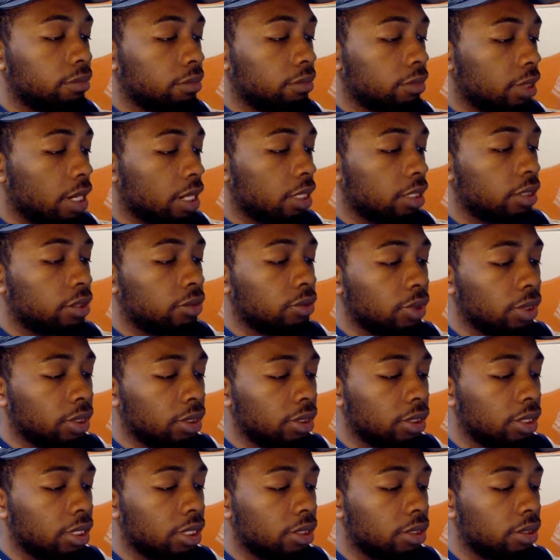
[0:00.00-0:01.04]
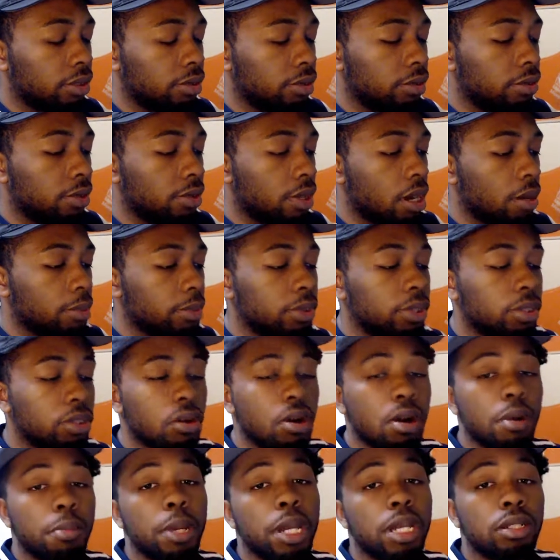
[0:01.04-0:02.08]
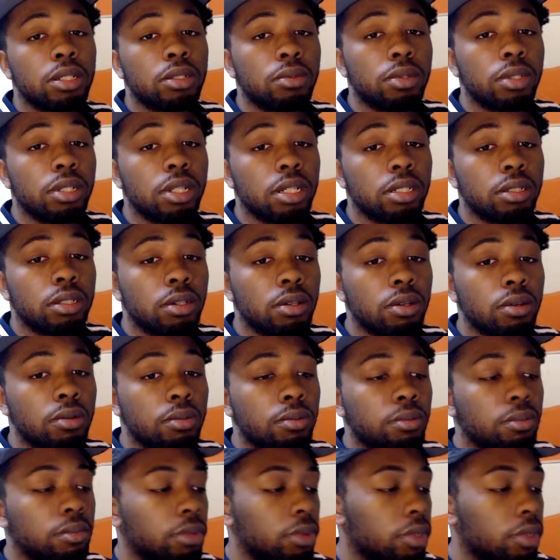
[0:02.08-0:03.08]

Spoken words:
I didn't really need to. I'm going to start back doing that, though,